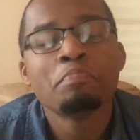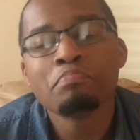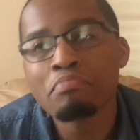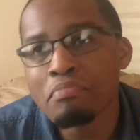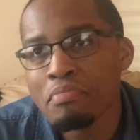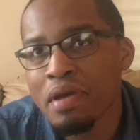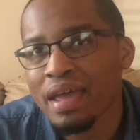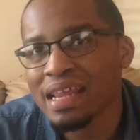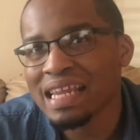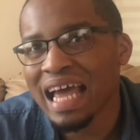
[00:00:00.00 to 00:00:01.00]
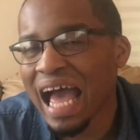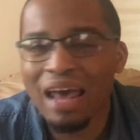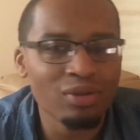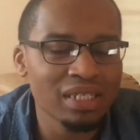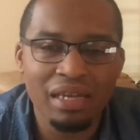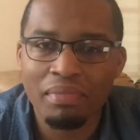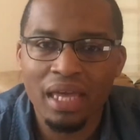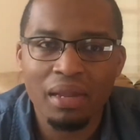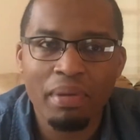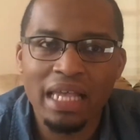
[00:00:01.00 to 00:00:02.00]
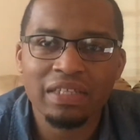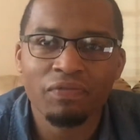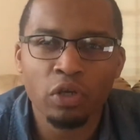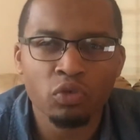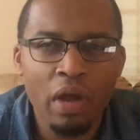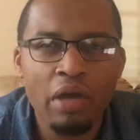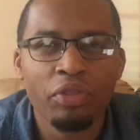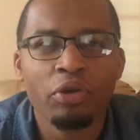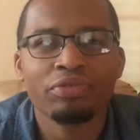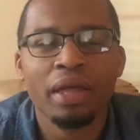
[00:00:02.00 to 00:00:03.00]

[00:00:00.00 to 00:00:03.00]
Mm, I don't see them making it past the first round, though.